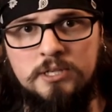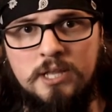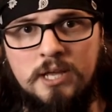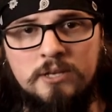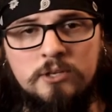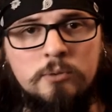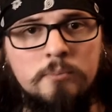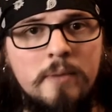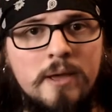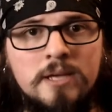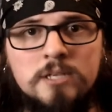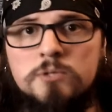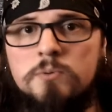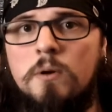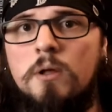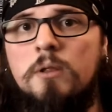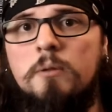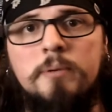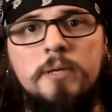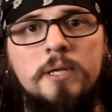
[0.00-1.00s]
then you may as
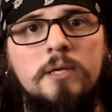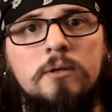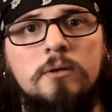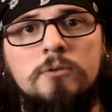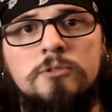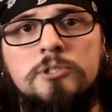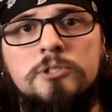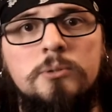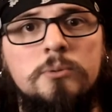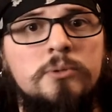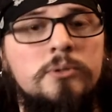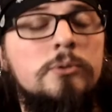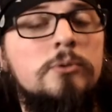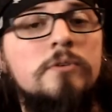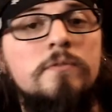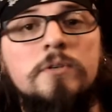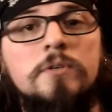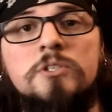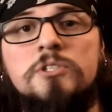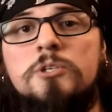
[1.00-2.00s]
well appeal to
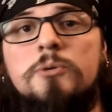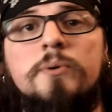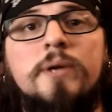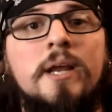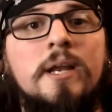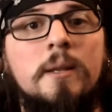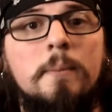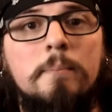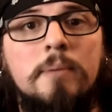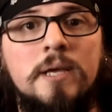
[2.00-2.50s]
universe-creating